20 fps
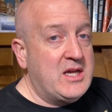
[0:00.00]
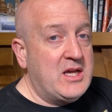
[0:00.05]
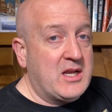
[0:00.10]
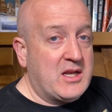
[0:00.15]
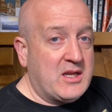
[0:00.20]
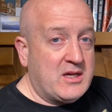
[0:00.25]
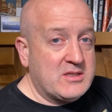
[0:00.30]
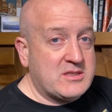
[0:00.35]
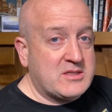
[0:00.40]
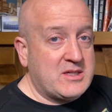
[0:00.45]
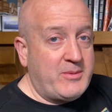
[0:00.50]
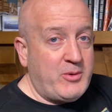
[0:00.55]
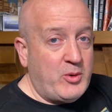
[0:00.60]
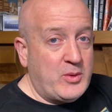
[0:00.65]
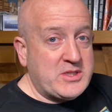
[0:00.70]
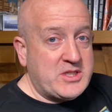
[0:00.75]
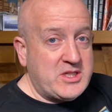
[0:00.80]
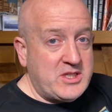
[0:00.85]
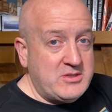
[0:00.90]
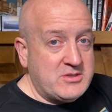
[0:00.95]
Last time I went
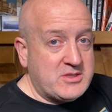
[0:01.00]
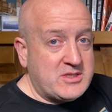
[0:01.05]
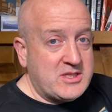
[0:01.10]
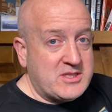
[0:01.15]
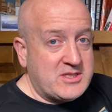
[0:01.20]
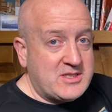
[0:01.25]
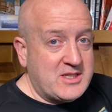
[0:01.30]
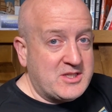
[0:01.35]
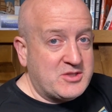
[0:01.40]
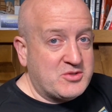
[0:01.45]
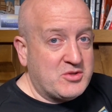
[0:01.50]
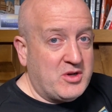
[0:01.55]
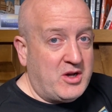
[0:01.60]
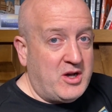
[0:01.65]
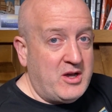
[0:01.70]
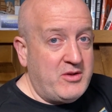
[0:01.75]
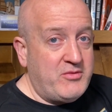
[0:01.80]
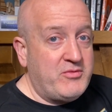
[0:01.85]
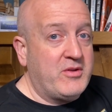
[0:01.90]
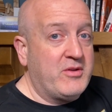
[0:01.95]
to use this disk
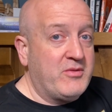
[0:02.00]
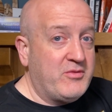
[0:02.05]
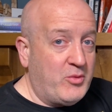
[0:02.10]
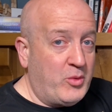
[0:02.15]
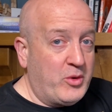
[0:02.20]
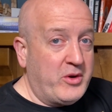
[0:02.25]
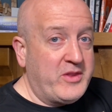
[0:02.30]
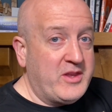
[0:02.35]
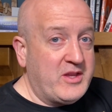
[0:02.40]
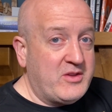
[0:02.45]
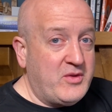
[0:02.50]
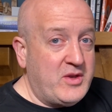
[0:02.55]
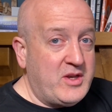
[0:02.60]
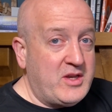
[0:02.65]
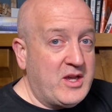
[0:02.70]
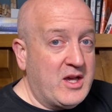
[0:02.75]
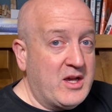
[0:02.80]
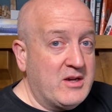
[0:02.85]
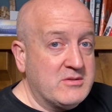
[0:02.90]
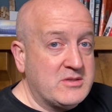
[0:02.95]
drive for one of these
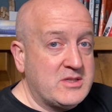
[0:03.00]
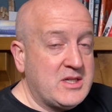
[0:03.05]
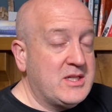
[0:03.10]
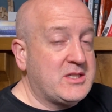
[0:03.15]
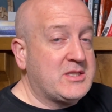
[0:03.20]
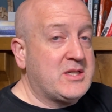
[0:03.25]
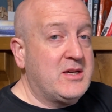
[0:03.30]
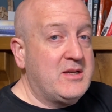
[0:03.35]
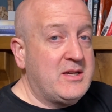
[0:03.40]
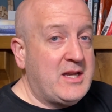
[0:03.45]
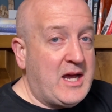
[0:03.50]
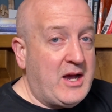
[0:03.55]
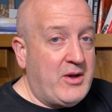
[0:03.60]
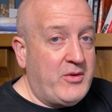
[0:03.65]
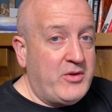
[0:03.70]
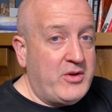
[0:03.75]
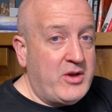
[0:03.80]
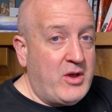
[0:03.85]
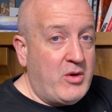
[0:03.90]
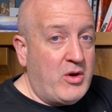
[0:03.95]
videos, it turned out
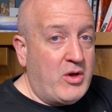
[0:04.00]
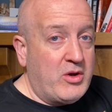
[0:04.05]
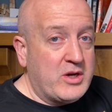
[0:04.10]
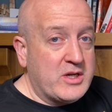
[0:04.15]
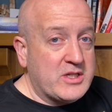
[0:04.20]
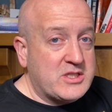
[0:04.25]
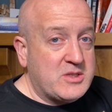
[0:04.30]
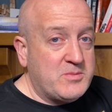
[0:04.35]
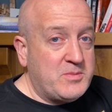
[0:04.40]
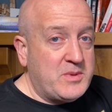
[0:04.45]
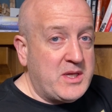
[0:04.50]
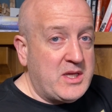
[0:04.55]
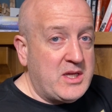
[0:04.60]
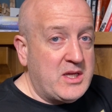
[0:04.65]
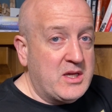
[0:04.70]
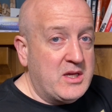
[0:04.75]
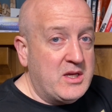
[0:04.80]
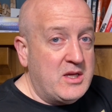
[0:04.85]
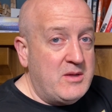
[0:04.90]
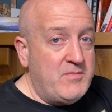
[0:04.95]
no longer to be
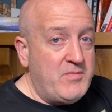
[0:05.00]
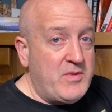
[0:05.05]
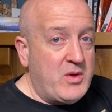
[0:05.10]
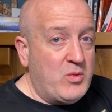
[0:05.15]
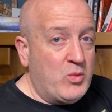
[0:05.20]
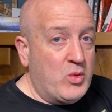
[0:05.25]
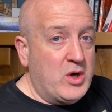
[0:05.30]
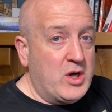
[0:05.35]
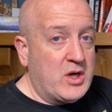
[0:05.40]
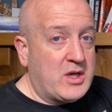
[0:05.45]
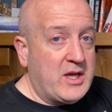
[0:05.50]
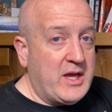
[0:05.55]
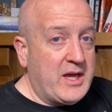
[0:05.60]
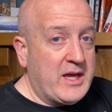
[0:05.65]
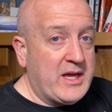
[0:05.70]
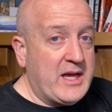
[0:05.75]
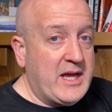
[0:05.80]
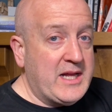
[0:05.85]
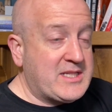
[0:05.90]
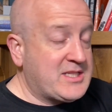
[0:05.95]

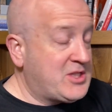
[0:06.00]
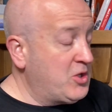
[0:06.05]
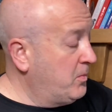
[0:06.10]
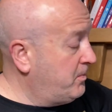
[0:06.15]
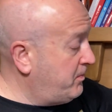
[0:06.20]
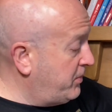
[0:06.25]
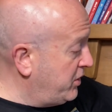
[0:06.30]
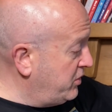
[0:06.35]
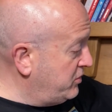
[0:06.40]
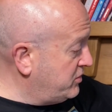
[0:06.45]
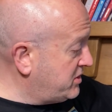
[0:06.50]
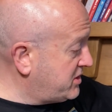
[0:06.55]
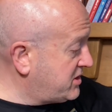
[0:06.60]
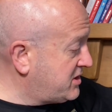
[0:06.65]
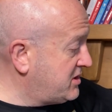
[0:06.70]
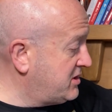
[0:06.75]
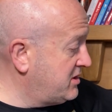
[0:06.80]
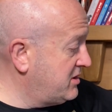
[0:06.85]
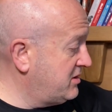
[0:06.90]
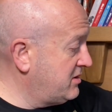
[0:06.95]
working. It still
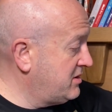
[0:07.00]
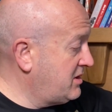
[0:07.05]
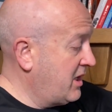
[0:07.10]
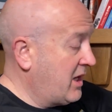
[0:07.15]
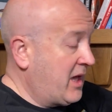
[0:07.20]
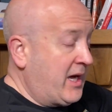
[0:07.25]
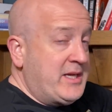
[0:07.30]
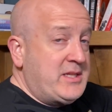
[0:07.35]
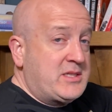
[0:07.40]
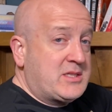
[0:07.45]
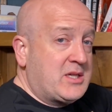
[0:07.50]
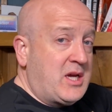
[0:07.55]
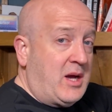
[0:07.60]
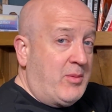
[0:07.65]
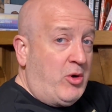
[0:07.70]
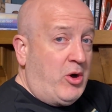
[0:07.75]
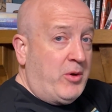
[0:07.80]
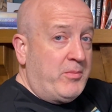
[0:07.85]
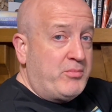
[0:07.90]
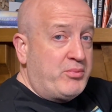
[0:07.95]
boots, the lights come
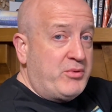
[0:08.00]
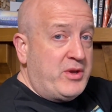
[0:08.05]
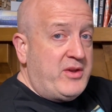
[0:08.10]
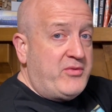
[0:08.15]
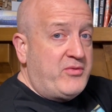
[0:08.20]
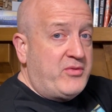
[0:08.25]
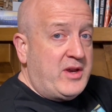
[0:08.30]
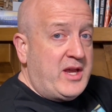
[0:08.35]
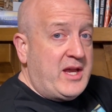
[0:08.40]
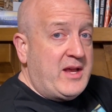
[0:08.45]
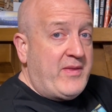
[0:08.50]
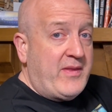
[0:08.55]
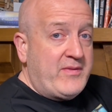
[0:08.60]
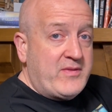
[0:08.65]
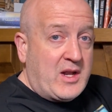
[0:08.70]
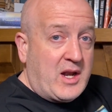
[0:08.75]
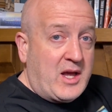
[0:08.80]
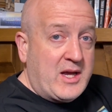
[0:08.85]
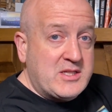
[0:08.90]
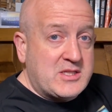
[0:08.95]
on briefly and then the
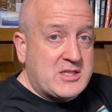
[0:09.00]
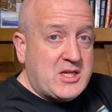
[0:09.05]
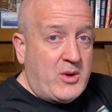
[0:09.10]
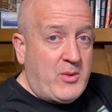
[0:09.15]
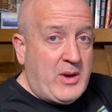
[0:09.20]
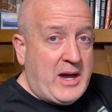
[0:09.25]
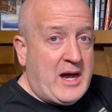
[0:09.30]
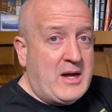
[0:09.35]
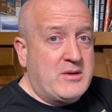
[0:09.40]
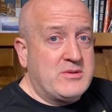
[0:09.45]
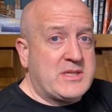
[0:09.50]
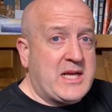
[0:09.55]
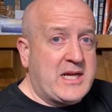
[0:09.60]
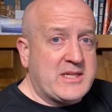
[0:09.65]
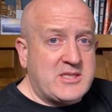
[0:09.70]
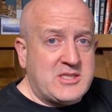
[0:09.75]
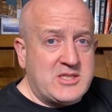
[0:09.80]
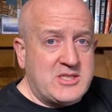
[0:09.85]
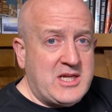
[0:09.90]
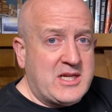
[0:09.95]
lights go out. That
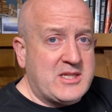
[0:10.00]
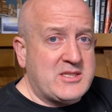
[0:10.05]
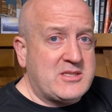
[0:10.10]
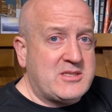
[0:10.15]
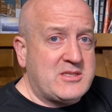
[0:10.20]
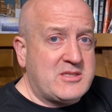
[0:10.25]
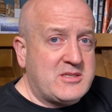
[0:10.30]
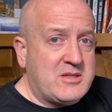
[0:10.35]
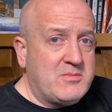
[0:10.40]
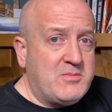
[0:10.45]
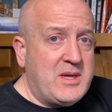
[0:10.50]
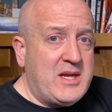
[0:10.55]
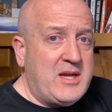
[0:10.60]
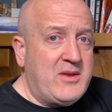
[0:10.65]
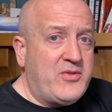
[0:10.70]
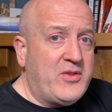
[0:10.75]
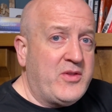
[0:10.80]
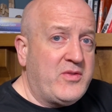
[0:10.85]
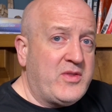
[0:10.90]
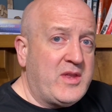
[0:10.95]
suggests to me
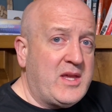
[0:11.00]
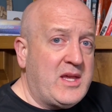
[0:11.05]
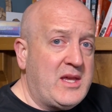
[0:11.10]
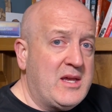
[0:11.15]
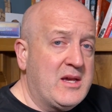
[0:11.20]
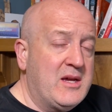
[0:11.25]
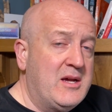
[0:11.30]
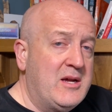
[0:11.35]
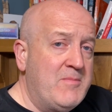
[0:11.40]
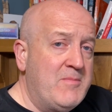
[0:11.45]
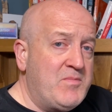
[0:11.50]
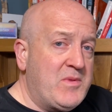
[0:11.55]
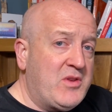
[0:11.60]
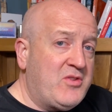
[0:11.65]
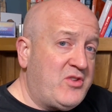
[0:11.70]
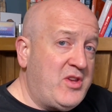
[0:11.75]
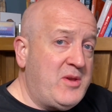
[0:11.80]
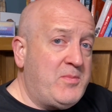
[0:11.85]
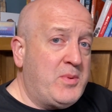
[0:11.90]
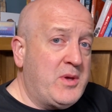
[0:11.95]
that the
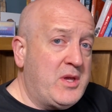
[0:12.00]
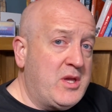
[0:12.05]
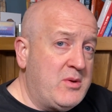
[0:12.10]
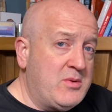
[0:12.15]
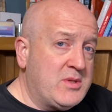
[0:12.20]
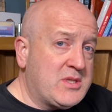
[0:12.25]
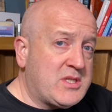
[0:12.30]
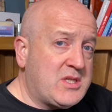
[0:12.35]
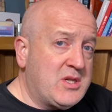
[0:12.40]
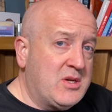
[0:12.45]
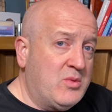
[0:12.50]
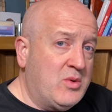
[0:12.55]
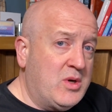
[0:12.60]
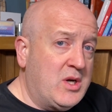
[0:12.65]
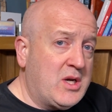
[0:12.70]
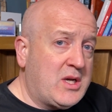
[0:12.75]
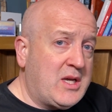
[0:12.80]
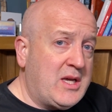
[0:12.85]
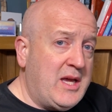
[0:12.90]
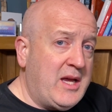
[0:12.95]
CPU is still
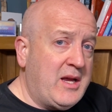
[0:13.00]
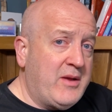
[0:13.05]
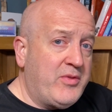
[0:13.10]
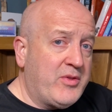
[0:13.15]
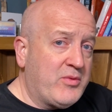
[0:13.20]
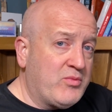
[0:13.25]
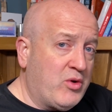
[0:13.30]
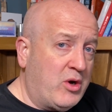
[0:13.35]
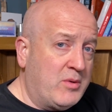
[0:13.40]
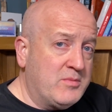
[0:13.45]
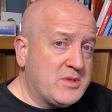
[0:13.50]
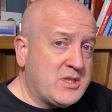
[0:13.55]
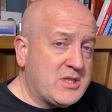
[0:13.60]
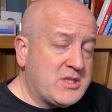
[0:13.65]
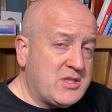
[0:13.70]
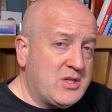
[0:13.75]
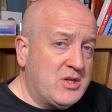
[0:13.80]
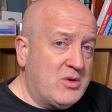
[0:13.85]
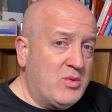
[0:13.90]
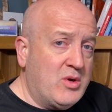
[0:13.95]
working and the ROMs are
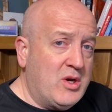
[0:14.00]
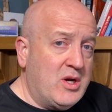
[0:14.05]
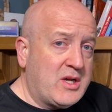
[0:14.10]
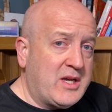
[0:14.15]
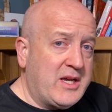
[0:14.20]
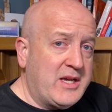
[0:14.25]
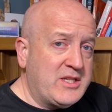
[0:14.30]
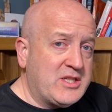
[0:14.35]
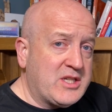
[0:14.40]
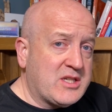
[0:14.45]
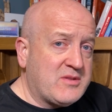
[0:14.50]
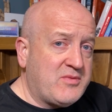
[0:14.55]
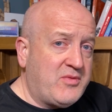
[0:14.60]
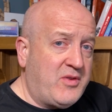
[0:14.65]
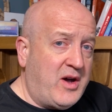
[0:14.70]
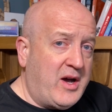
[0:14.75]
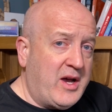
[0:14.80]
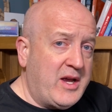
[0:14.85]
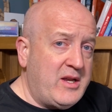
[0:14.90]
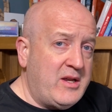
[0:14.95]
still working just
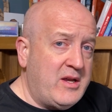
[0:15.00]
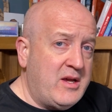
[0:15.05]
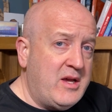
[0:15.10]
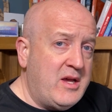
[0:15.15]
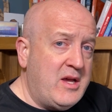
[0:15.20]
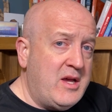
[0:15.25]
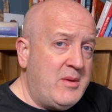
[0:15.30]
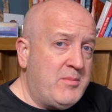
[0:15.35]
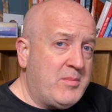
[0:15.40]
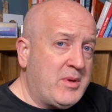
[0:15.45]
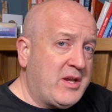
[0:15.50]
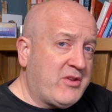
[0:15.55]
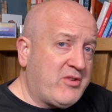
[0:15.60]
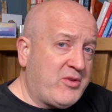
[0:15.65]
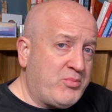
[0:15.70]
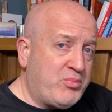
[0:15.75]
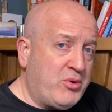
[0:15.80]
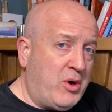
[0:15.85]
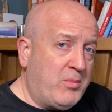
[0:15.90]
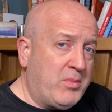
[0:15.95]
fine, but there's a
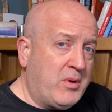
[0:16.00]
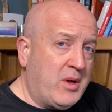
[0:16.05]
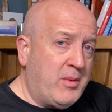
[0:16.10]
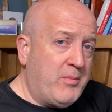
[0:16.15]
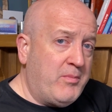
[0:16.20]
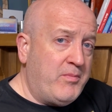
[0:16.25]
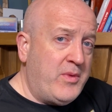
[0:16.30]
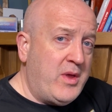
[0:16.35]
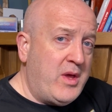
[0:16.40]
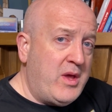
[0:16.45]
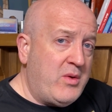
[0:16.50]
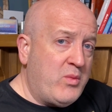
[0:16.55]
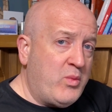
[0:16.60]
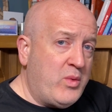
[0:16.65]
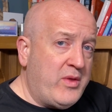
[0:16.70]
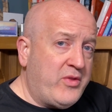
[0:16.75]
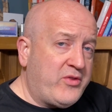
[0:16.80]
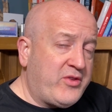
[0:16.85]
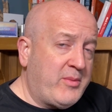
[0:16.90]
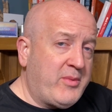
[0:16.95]
problem
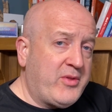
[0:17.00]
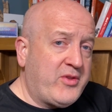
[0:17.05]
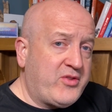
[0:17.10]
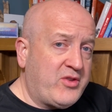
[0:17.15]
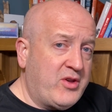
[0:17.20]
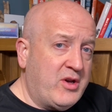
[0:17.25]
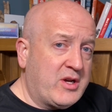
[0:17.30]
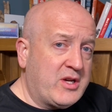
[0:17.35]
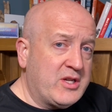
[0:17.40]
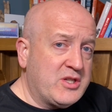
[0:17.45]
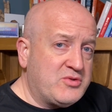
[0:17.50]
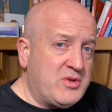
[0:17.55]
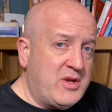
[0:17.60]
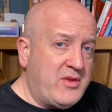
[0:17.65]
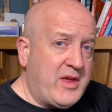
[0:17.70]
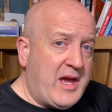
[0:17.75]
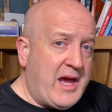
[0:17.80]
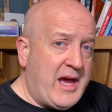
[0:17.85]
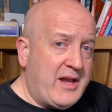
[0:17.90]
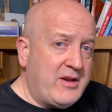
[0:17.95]
with some of the circuitry
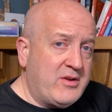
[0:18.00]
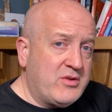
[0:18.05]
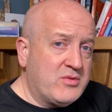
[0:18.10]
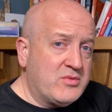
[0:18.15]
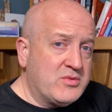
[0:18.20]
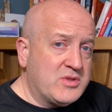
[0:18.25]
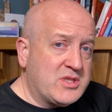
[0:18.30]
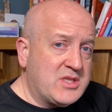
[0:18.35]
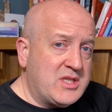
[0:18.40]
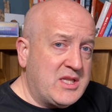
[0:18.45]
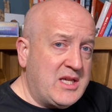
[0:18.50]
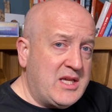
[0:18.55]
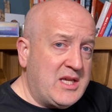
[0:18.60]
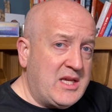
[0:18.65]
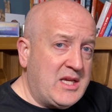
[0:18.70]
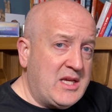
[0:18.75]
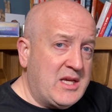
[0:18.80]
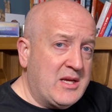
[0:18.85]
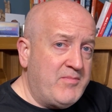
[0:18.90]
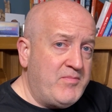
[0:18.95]
that handles
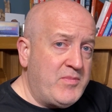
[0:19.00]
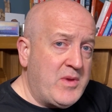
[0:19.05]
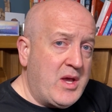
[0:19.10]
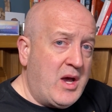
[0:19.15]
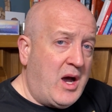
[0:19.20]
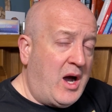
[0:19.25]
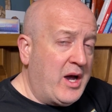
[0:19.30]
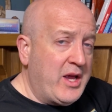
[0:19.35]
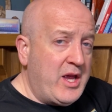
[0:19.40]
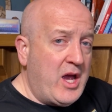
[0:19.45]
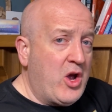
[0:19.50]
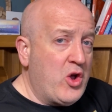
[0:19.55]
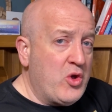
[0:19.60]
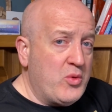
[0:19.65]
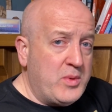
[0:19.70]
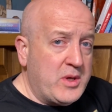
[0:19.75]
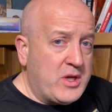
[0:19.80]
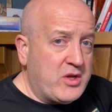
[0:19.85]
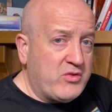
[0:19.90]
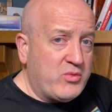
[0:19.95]
the I/O,
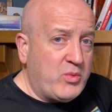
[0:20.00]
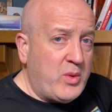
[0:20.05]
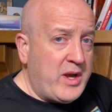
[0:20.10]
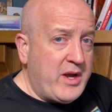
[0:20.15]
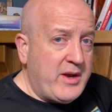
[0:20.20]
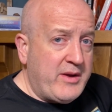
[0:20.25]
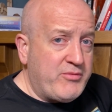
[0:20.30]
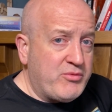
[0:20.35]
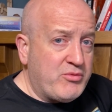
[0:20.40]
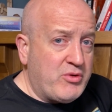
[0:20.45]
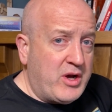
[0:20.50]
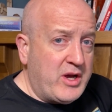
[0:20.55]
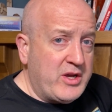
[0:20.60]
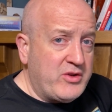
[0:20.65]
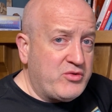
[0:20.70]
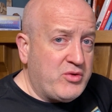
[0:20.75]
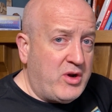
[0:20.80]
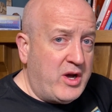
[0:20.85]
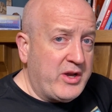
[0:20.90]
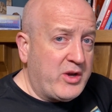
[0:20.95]
because whenever I
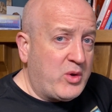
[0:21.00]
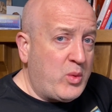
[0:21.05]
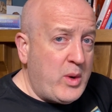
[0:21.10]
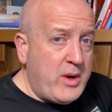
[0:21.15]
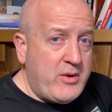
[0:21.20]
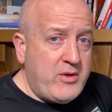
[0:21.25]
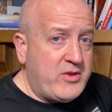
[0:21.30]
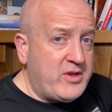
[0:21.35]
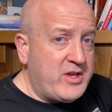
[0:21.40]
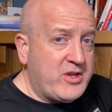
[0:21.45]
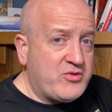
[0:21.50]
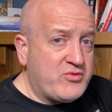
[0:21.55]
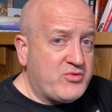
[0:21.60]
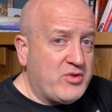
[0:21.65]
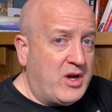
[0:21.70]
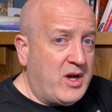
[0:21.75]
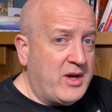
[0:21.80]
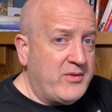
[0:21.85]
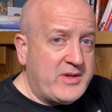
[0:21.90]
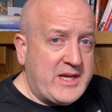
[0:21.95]
try and query the disk
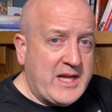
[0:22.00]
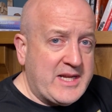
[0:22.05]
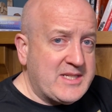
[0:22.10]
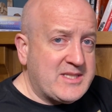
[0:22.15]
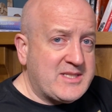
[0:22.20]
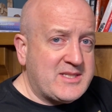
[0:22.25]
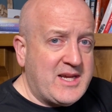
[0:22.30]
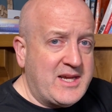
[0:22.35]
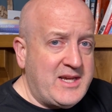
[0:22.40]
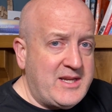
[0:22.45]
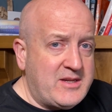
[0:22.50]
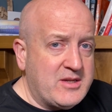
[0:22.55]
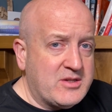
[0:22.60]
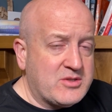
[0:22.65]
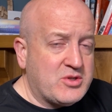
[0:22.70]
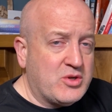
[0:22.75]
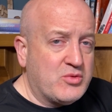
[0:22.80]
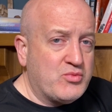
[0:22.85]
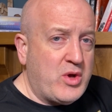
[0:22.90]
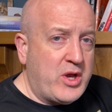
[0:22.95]
drive, get its status,
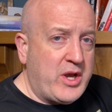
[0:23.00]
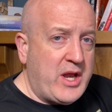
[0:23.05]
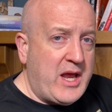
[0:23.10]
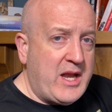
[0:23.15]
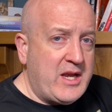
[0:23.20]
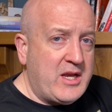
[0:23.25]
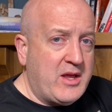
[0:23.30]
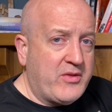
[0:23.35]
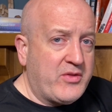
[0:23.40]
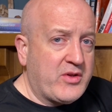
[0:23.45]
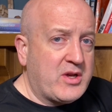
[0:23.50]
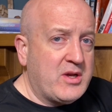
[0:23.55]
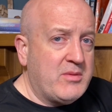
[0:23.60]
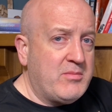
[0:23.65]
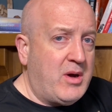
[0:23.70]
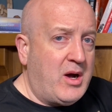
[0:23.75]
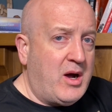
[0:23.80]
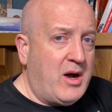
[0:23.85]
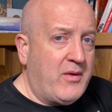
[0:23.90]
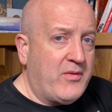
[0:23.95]
or run any other
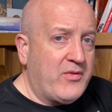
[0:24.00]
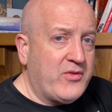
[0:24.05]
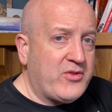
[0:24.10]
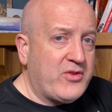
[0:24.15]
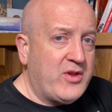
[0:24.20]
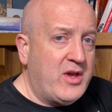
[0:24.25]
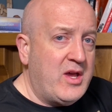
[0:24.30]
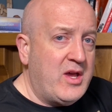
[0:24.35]
commands,